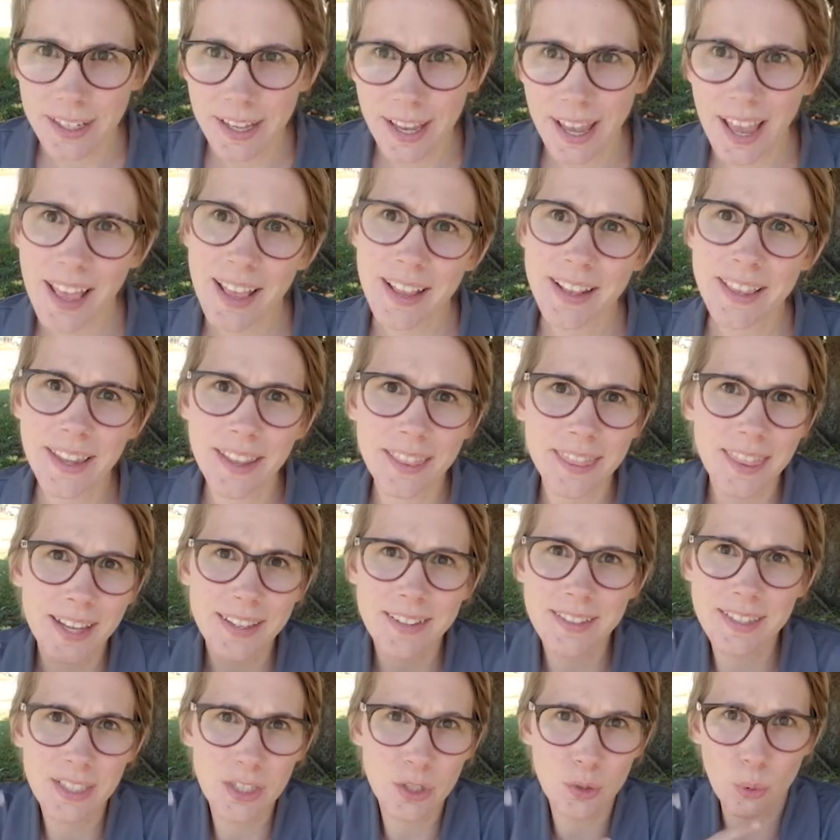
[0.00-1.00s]
And
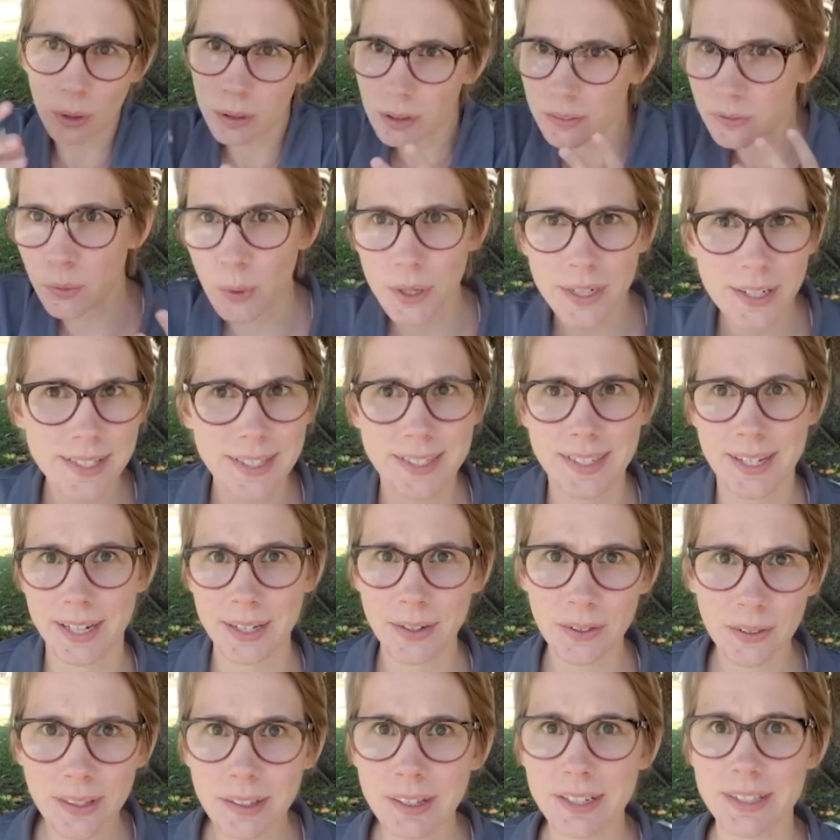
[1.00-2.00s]
that's sort of what a
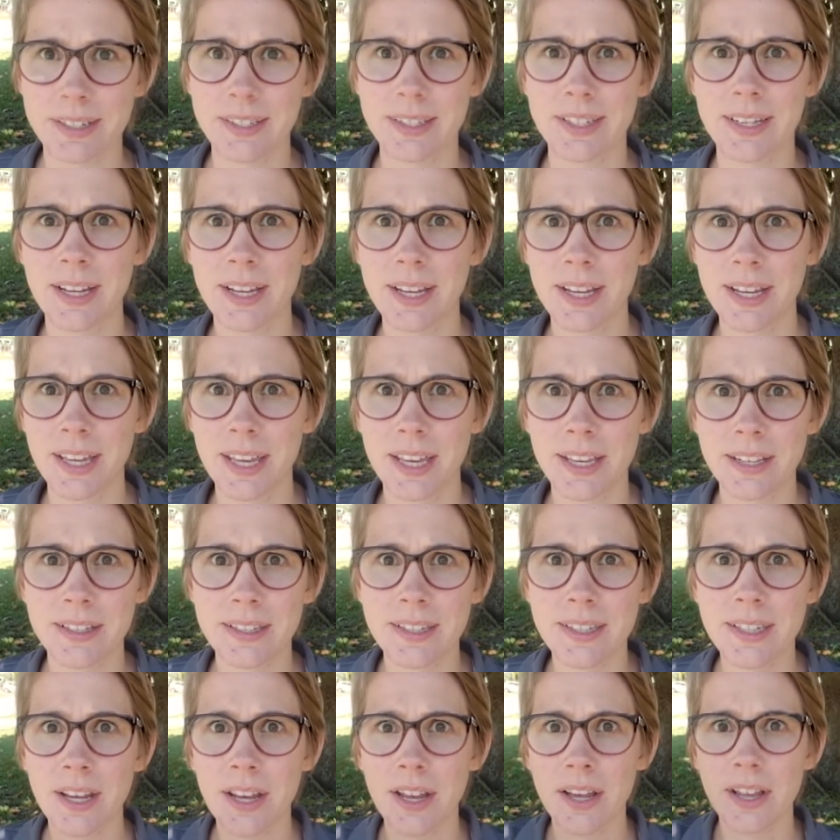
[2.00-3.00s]
cycle is.
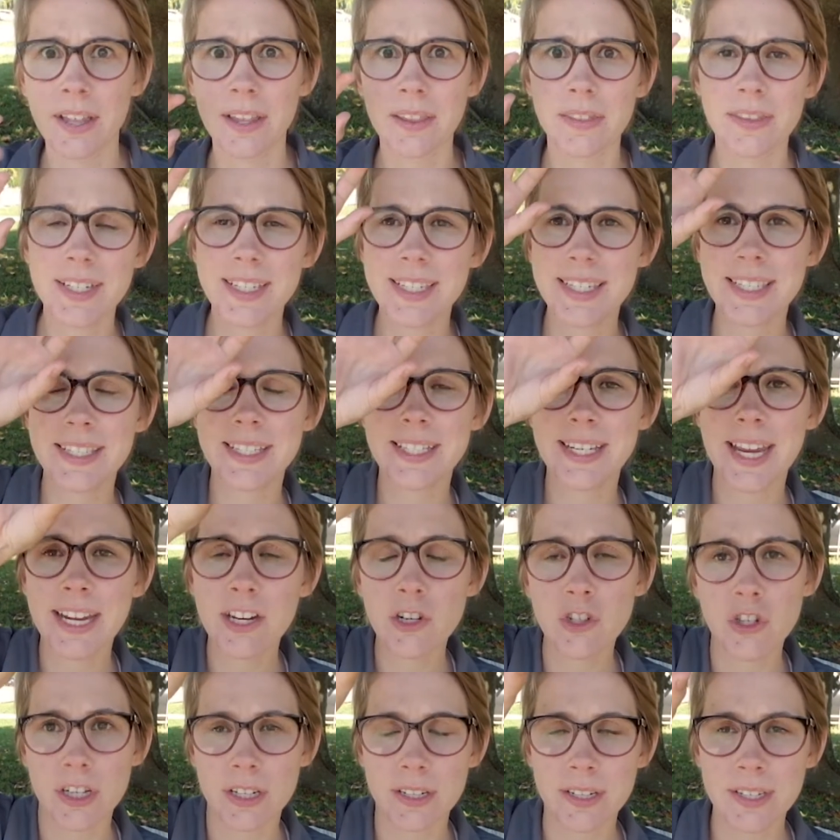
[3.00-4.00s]
It's the
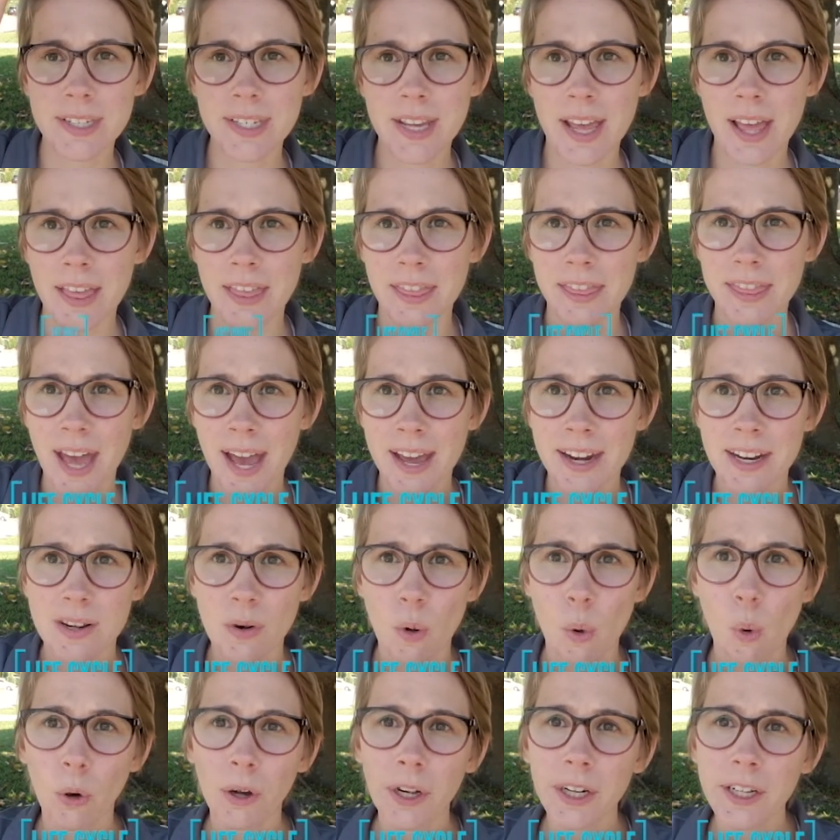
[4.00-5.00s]
stages that an
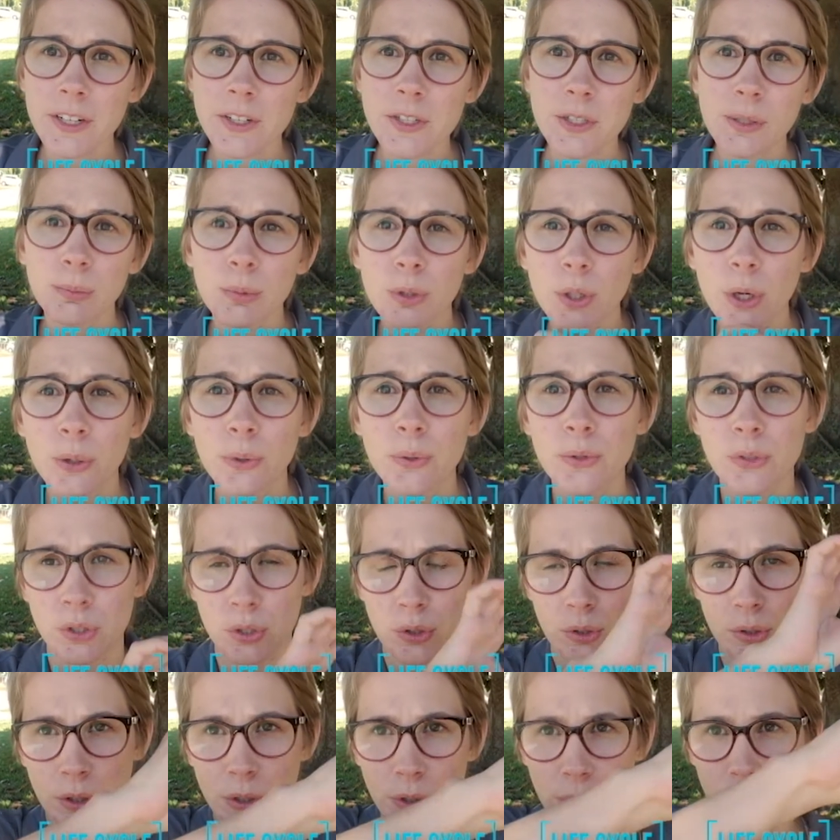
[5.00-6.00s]
organism goes
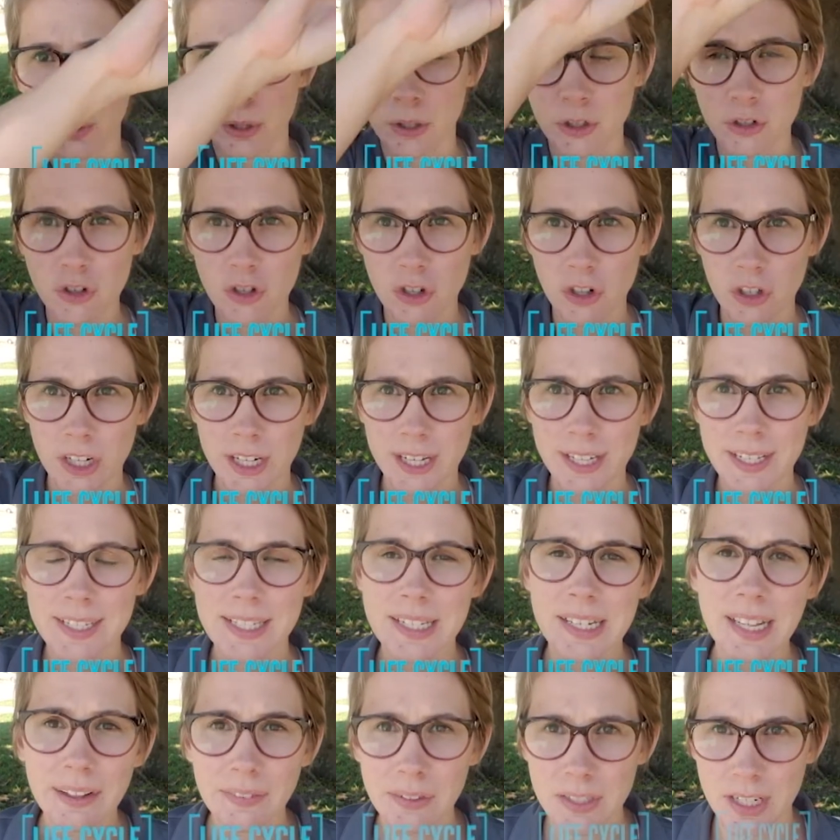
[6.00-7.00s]
through during its
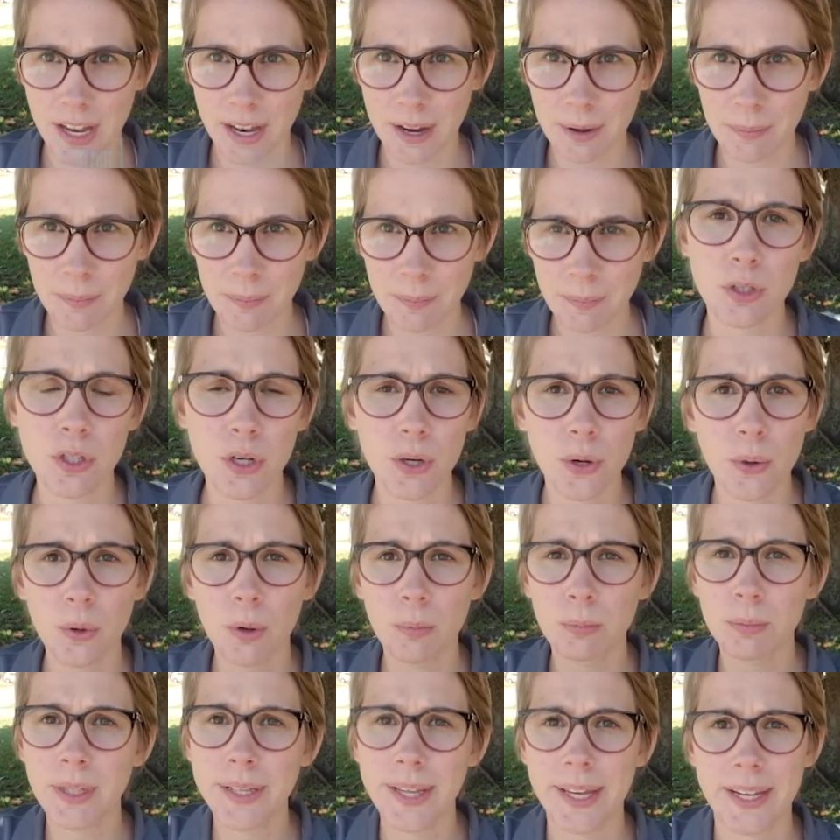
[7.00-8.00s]
lifetime. So
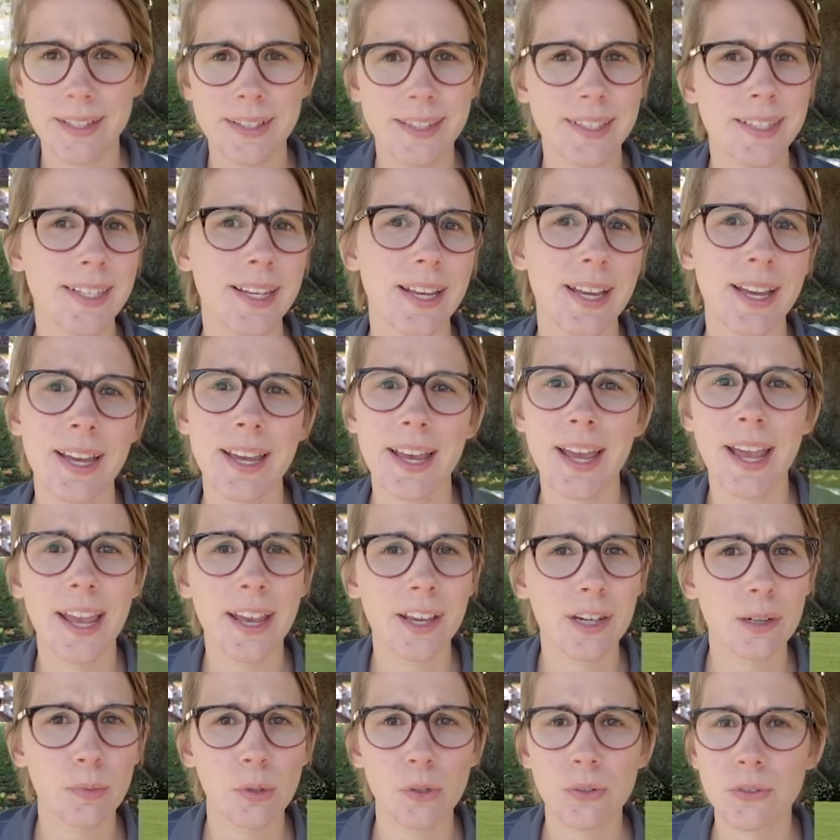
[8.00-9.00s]
plants,
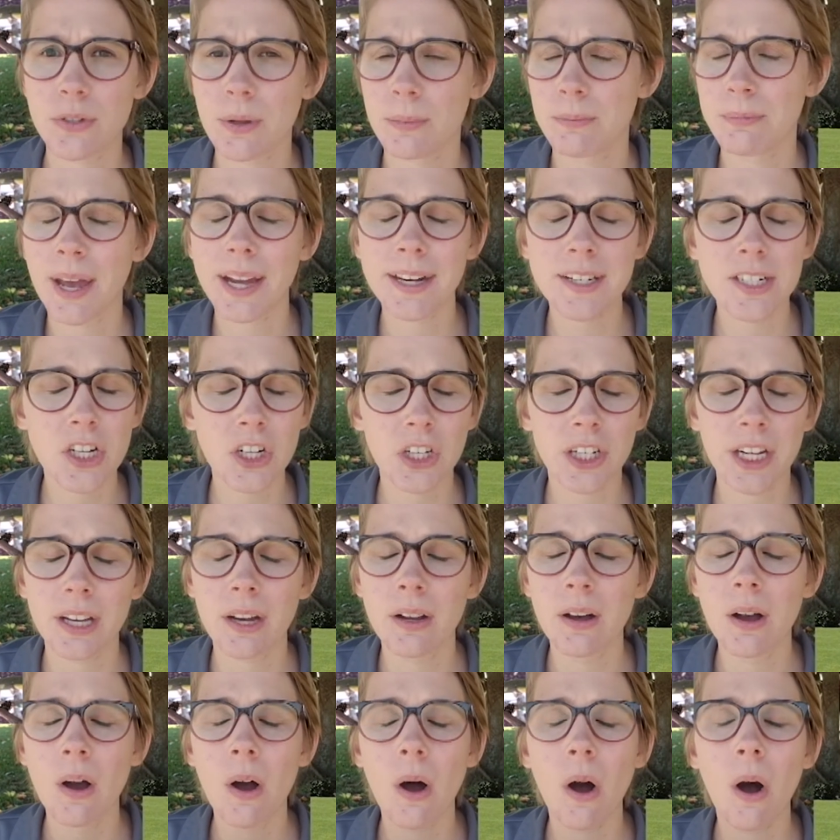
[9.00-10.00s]
animals, bacteria,
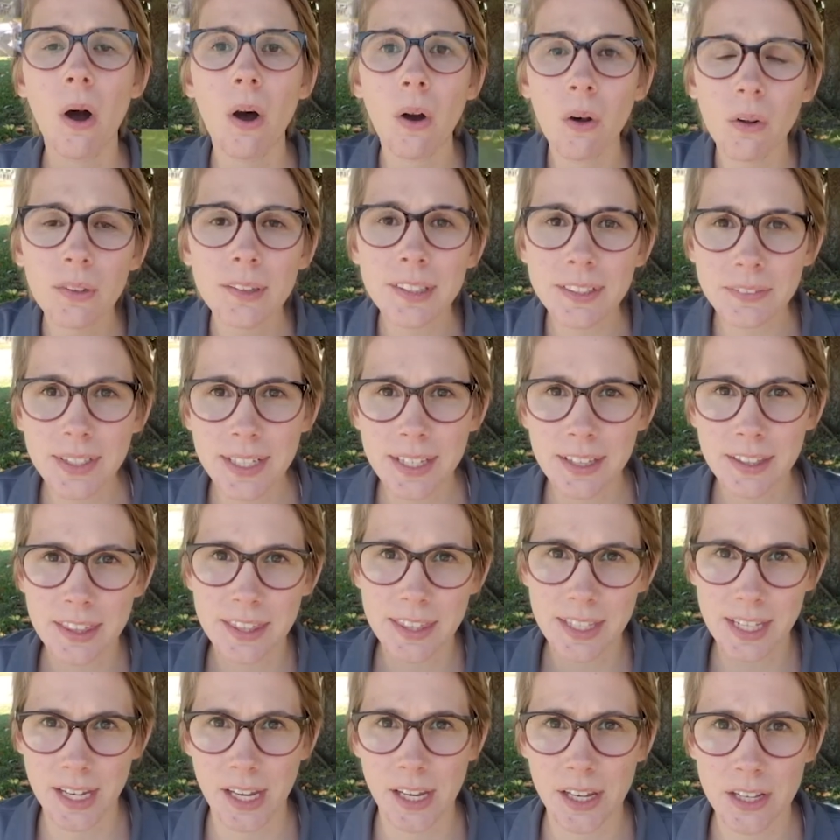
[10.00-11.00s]
all living
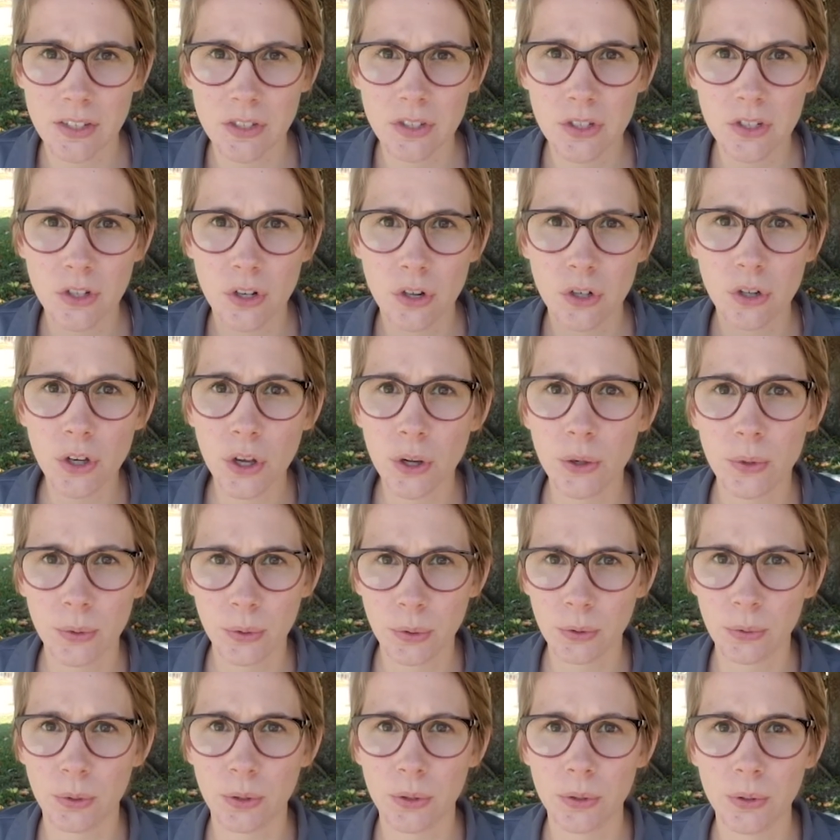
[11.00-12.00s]
things go
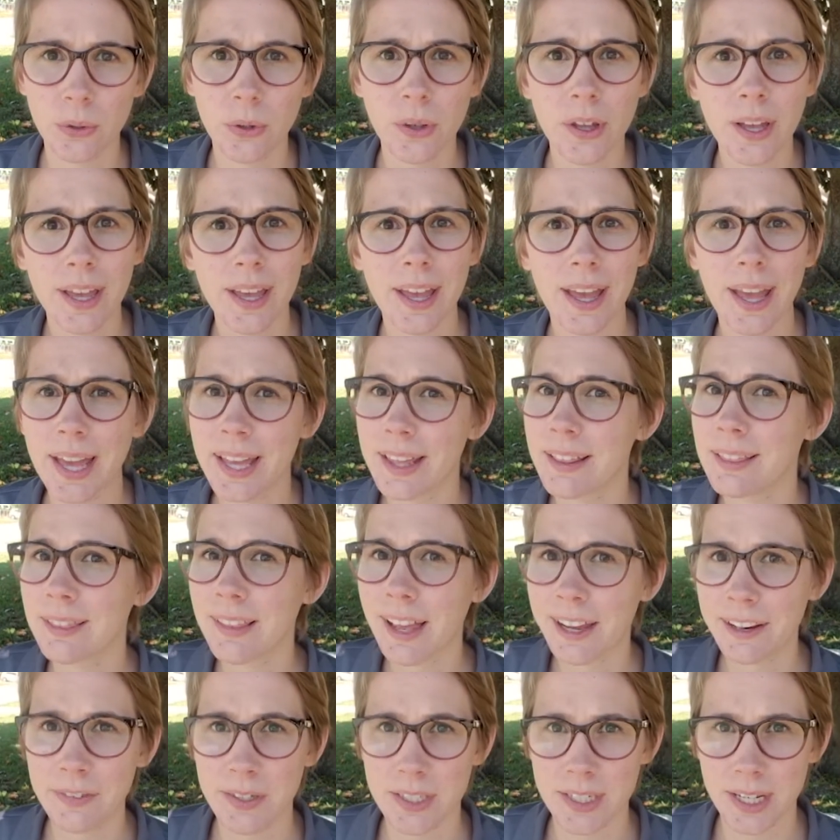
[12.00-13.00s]
through a
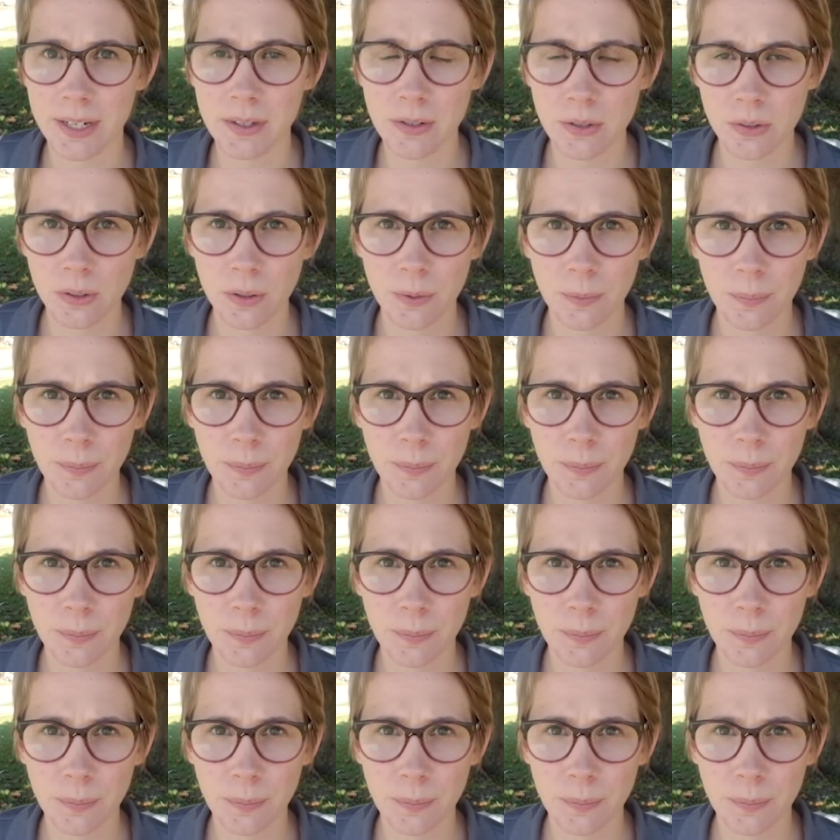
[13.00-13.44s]
life cycle.